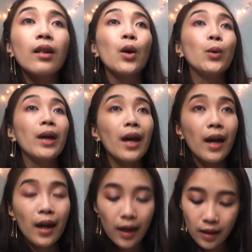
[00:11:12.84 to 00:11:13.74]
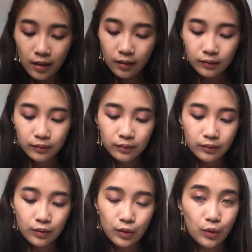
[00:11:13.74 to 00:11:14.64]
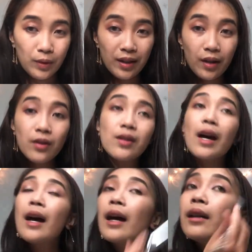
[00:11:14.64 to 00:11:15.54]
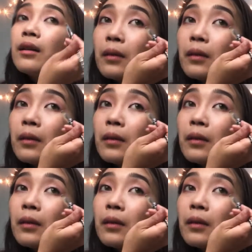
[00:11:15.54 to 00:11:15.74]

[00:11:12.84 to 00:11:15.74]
Okay. Doing the other side.